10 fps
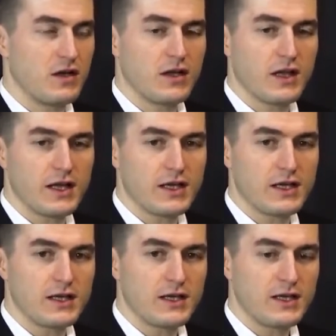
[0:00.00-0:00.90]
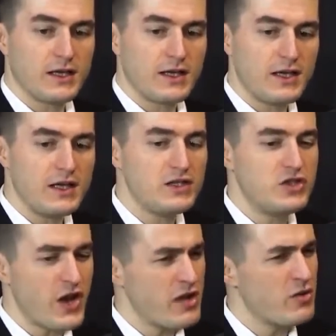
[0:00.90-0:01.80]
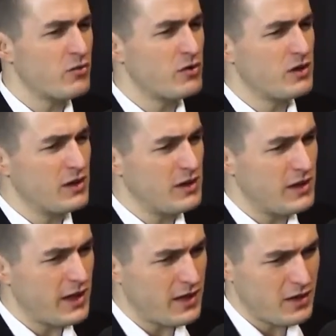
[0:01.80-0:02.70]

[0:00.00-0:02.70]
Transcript: like, he genuinely